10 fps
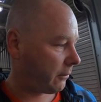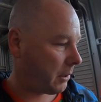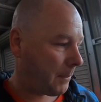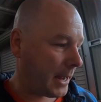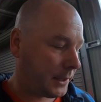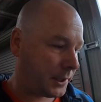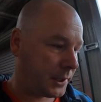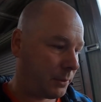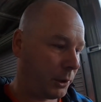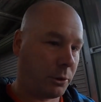from the
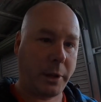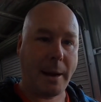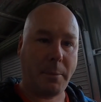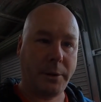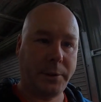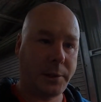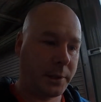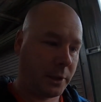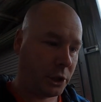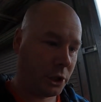base with all our mods
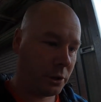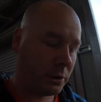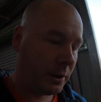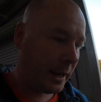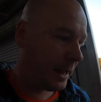and the tune.